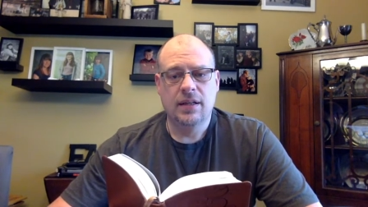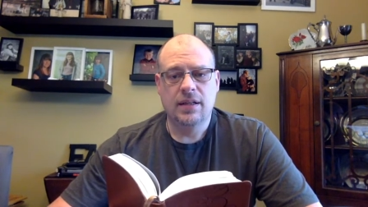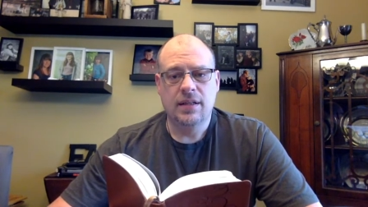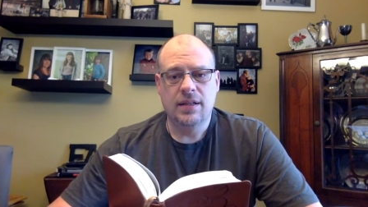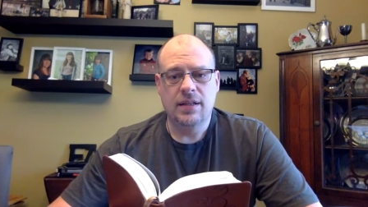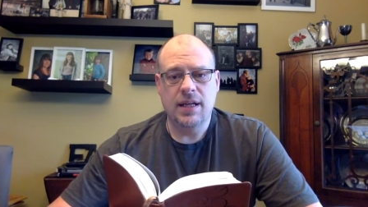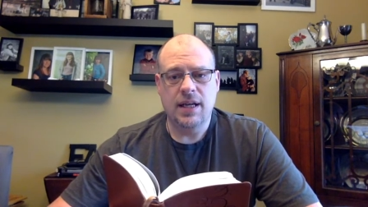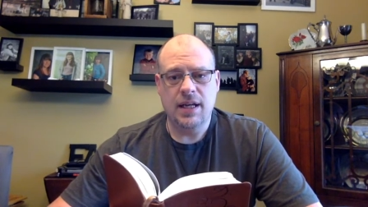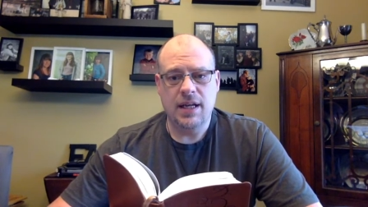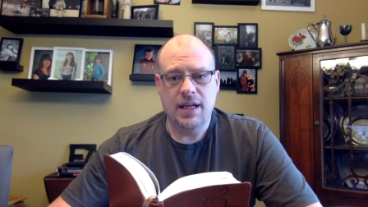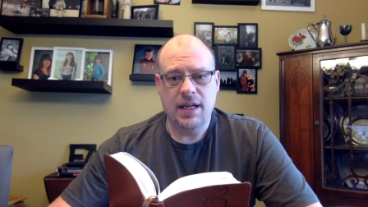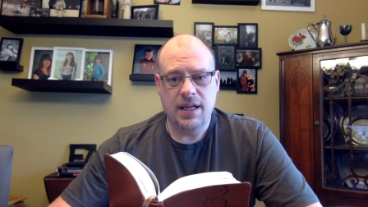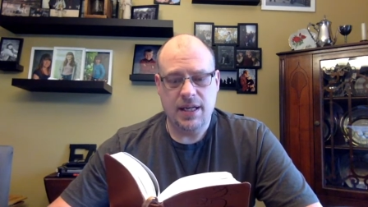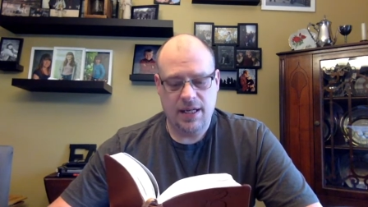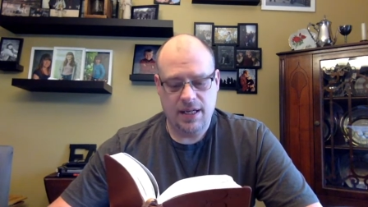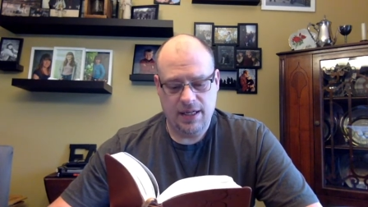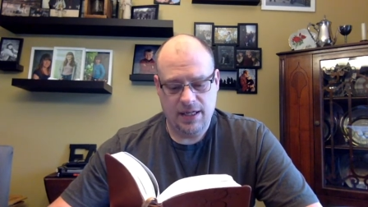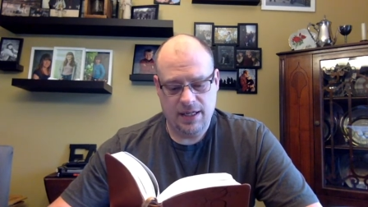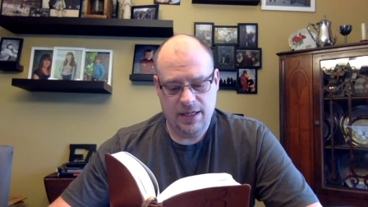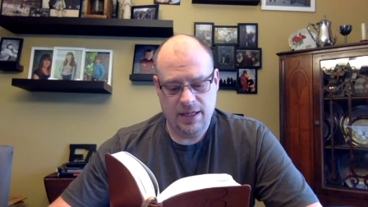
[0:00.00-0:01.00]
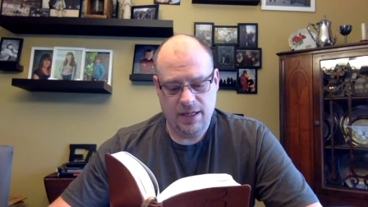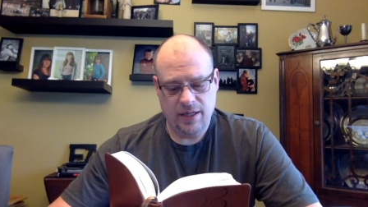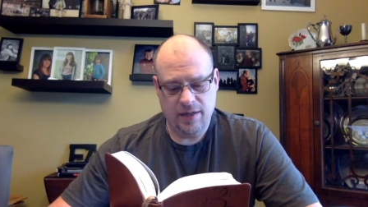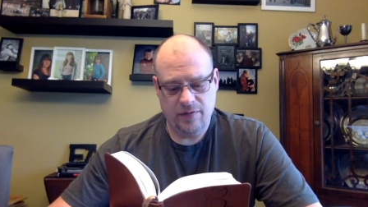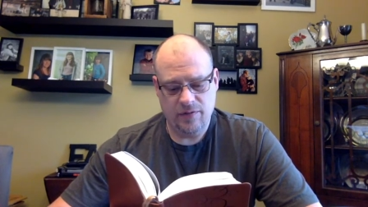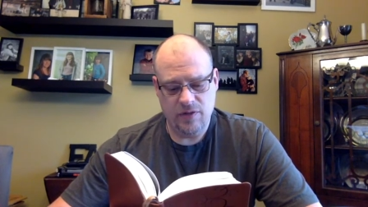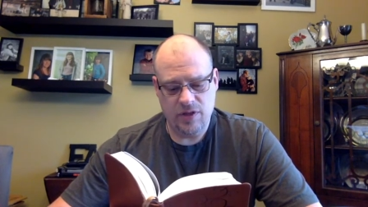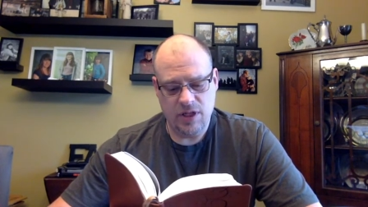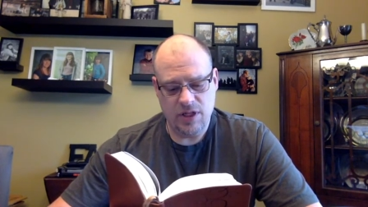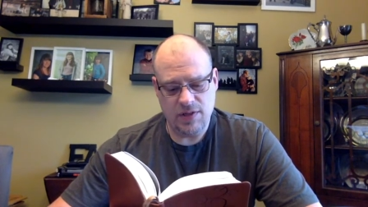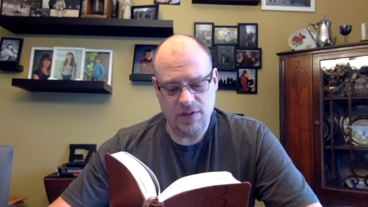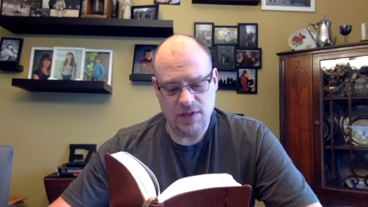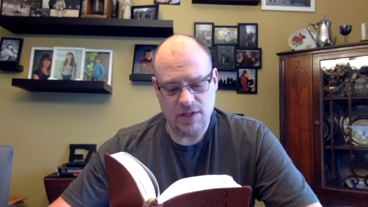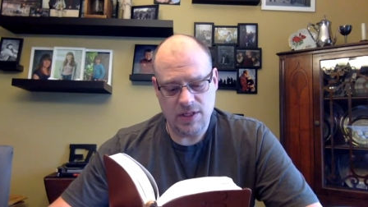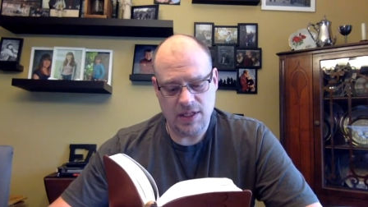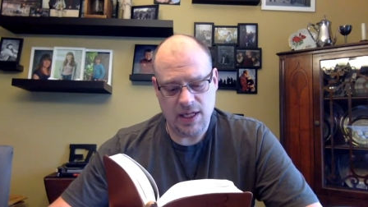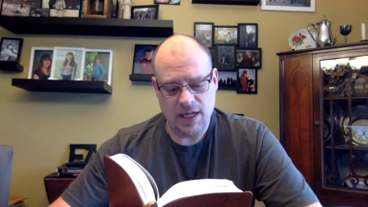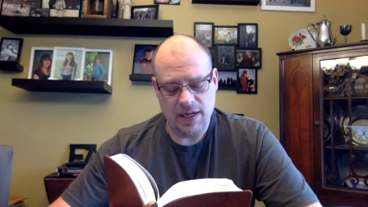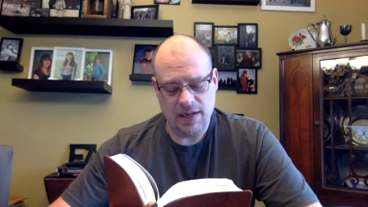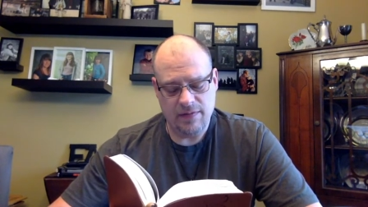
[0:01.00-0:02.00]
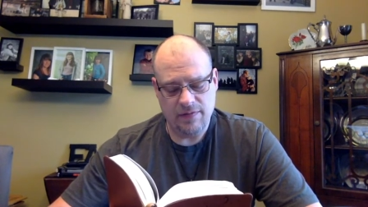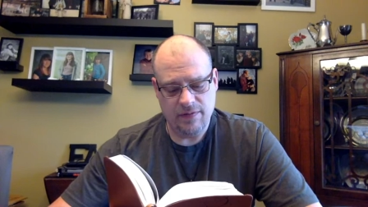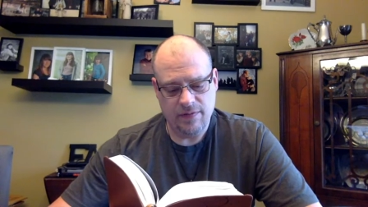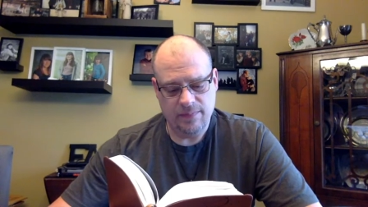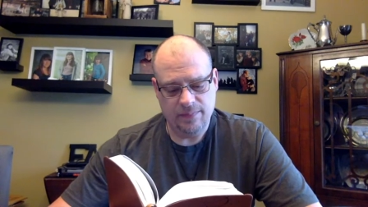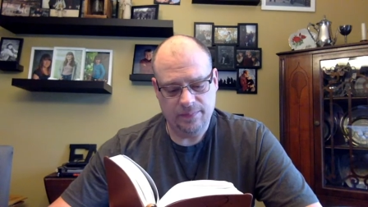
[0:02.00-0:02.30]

day of Jesus' life.